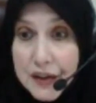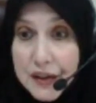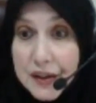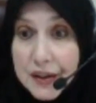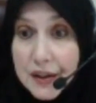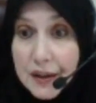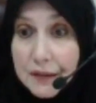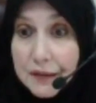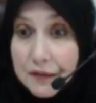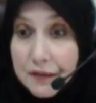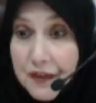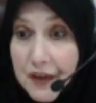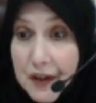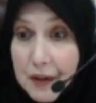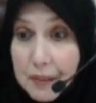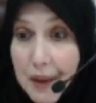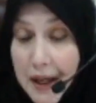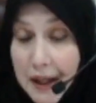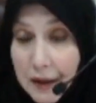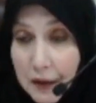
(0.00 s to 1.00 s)
it's the
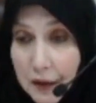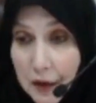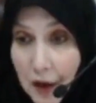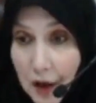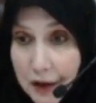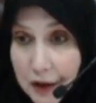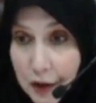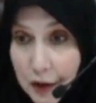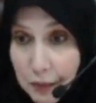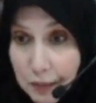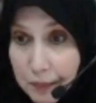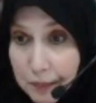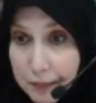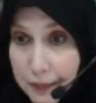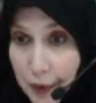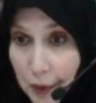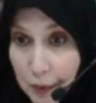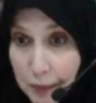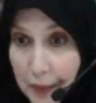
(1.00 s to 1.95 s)
female on your